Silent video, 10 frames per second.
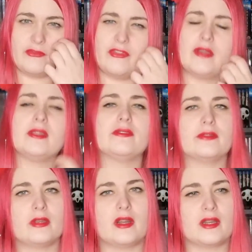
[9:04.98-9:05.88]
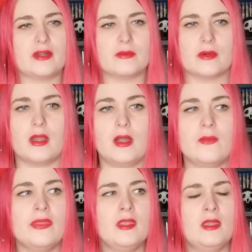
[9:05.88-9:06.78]
very dark and raw.
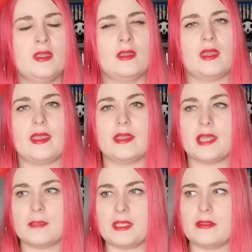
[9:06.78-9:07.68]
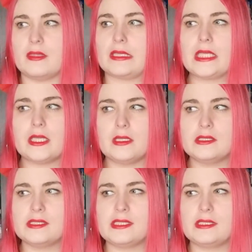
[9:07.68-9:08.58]
And I mean, the kill
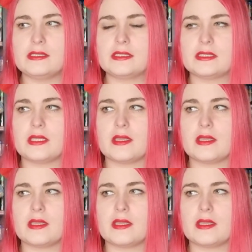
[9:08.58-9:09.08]
scenes,